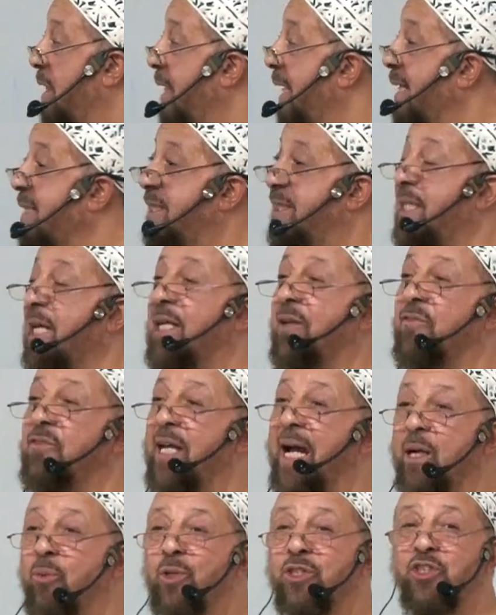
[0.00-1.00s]
instead of
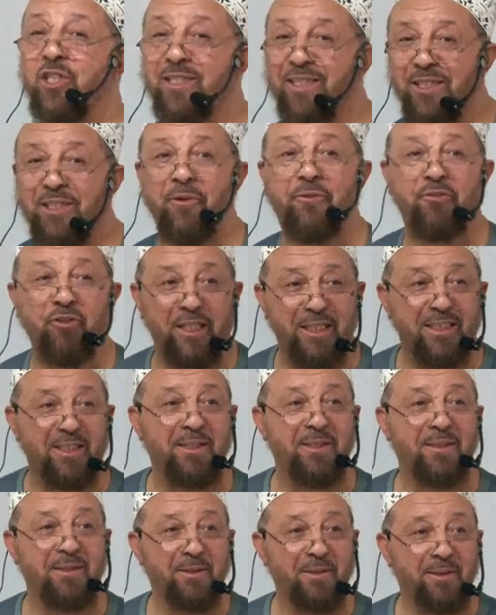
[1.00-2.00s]
that which is different.
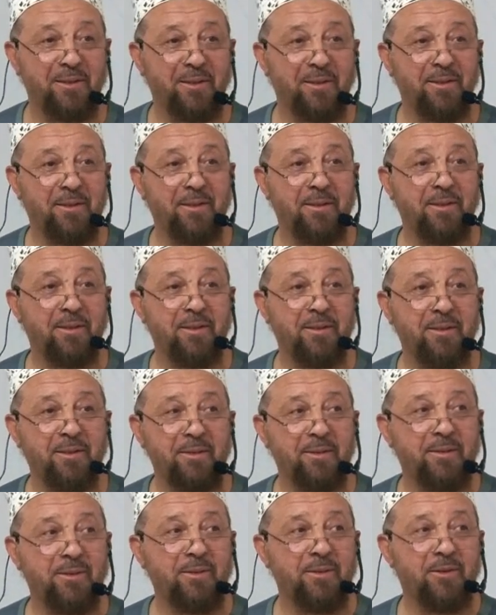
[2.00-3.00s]

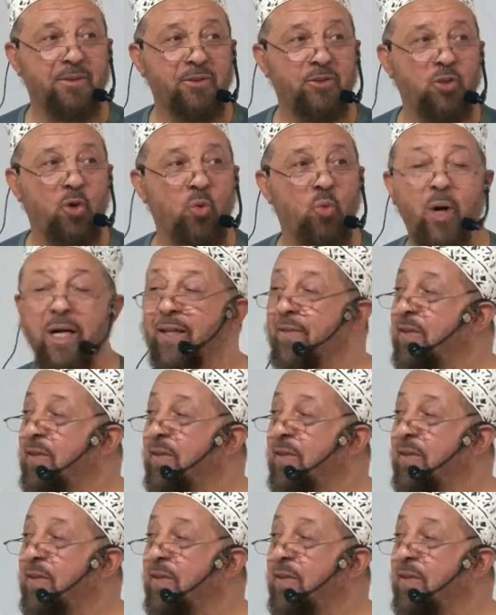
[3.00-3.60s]
So one